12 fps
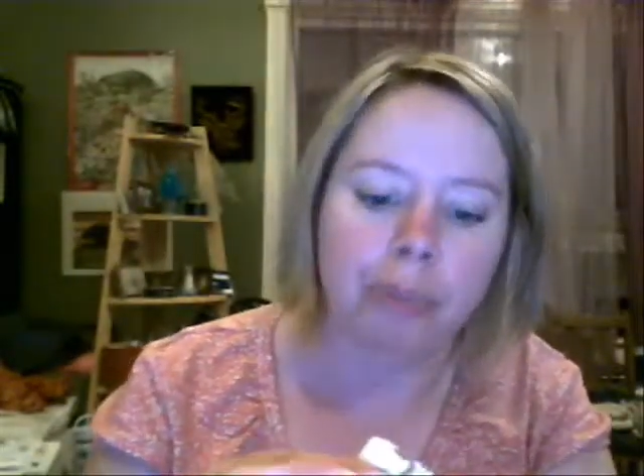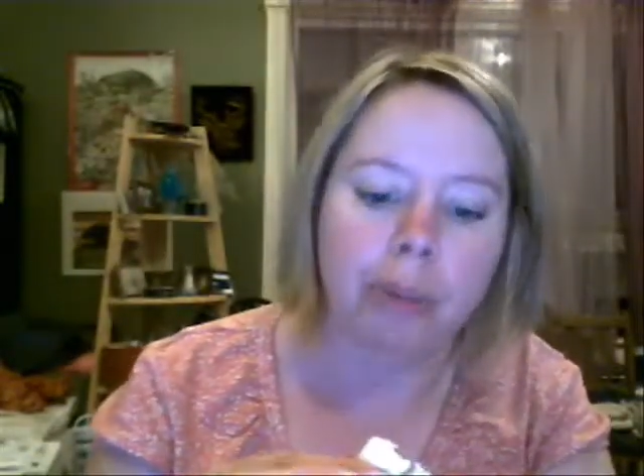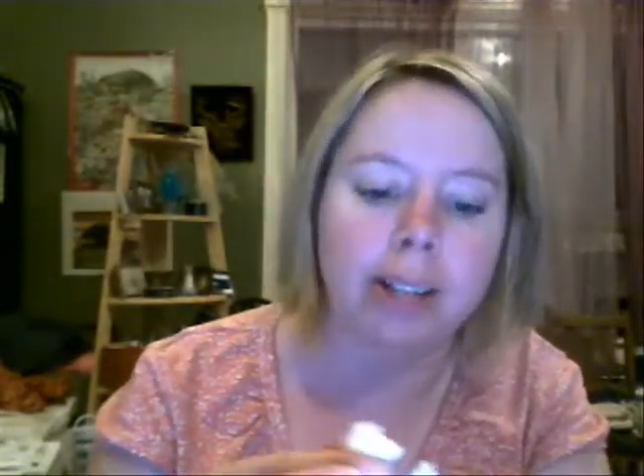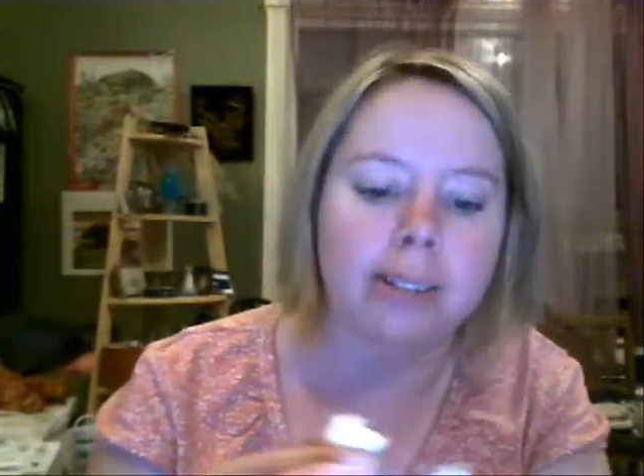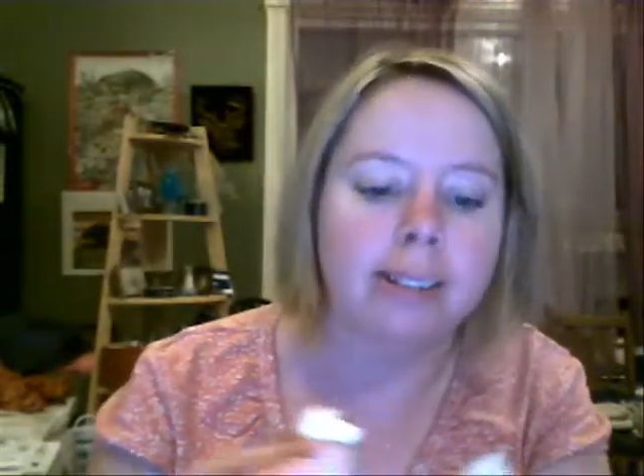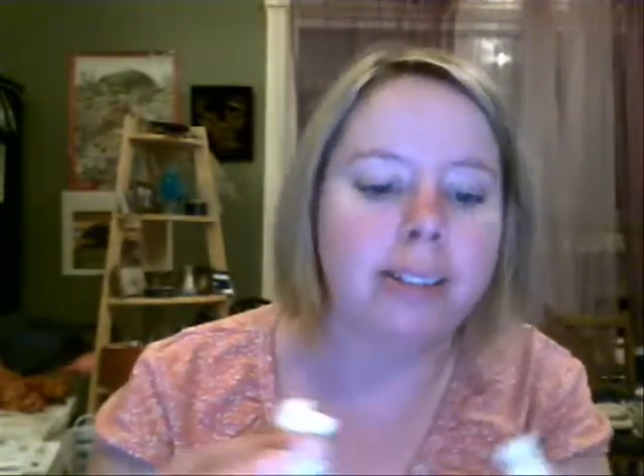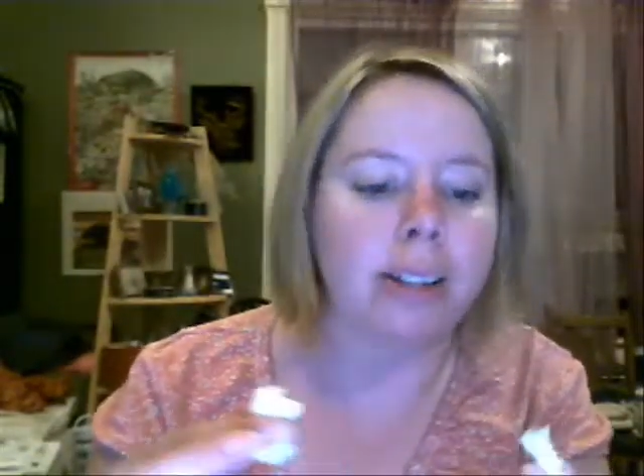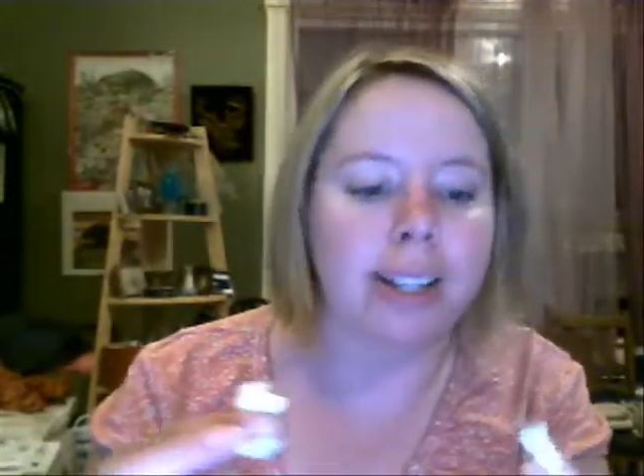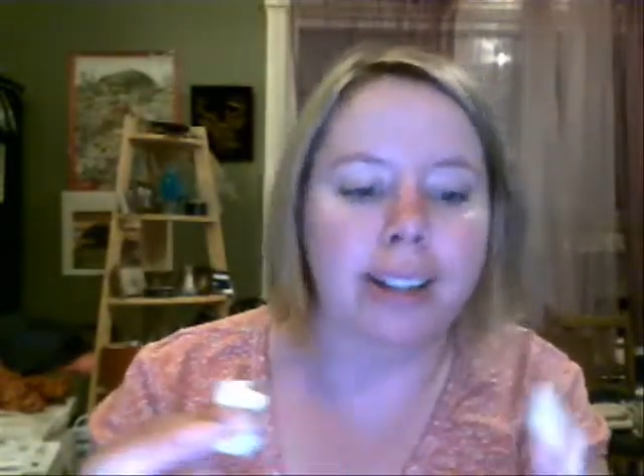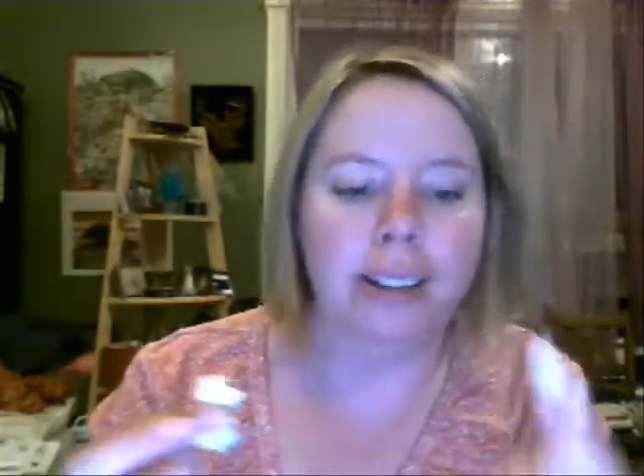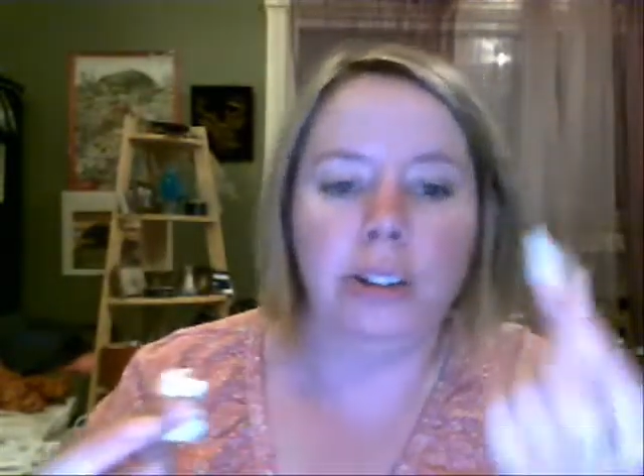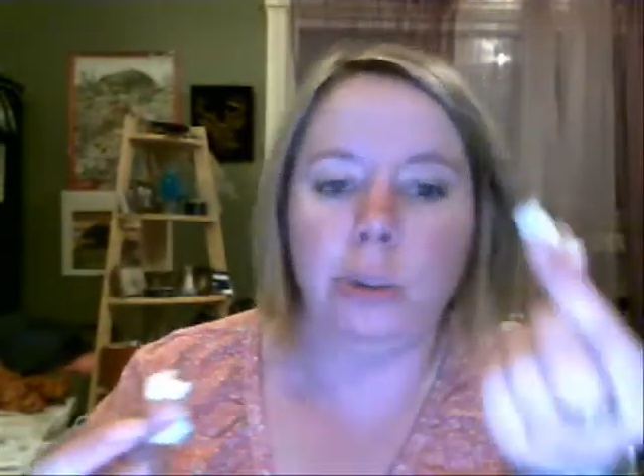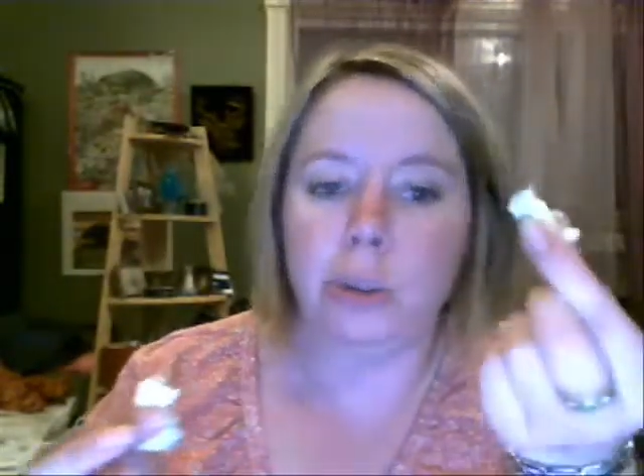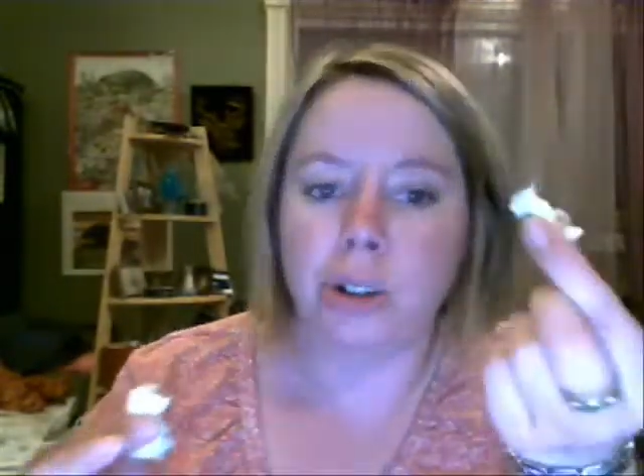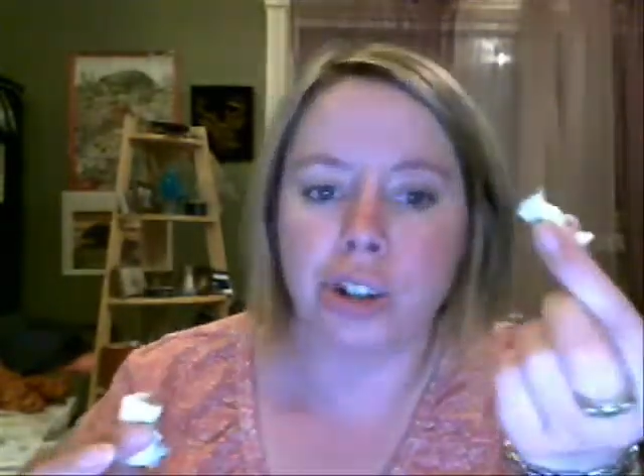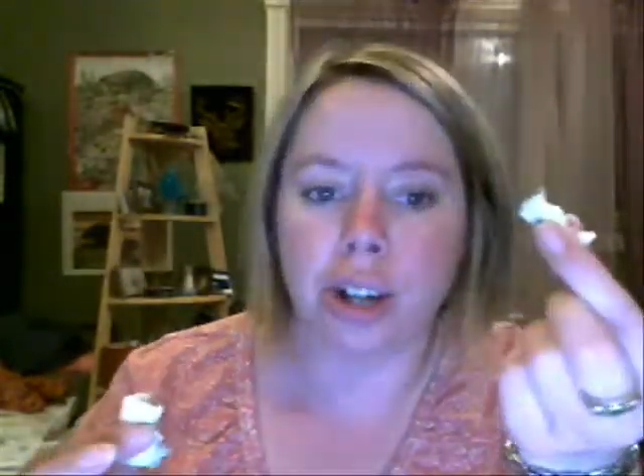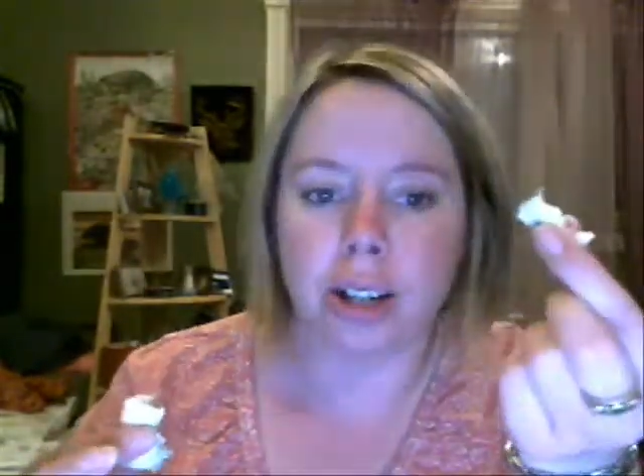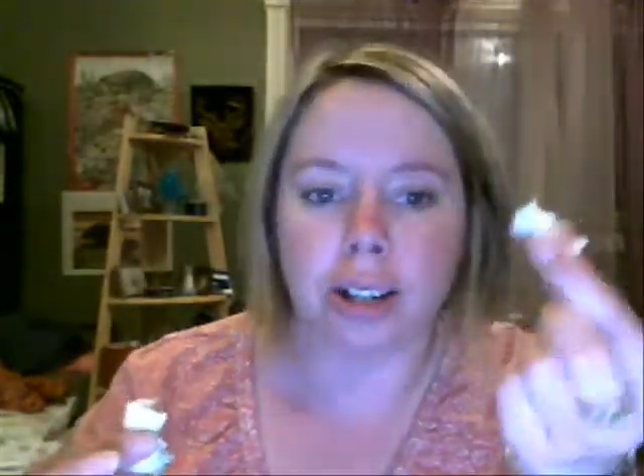because this will ease you
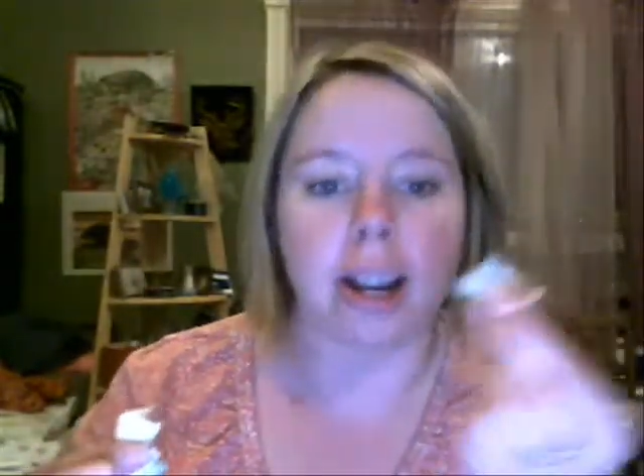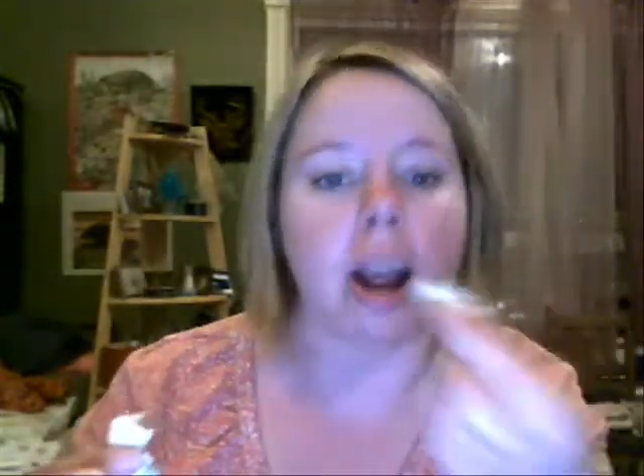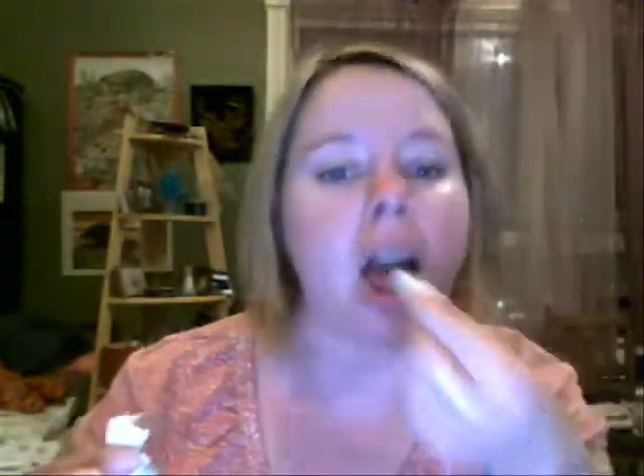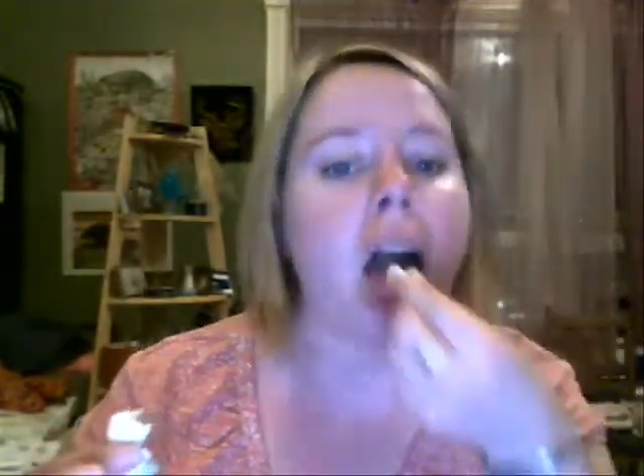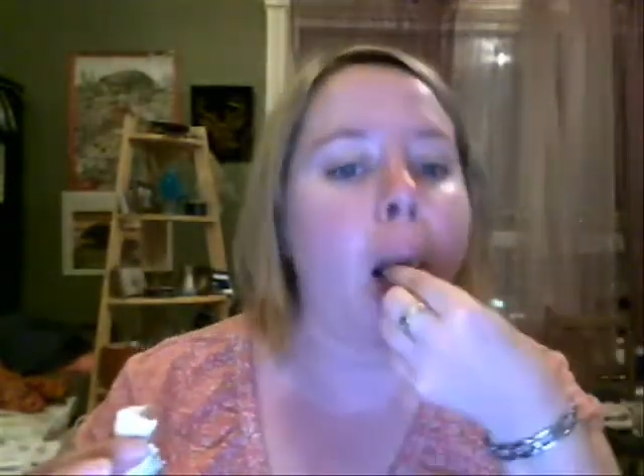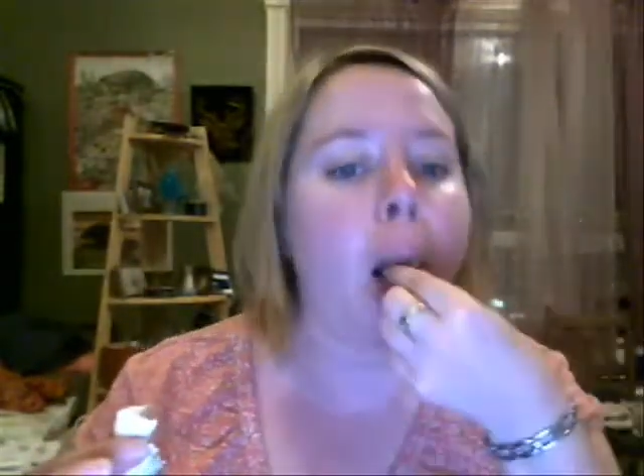in gently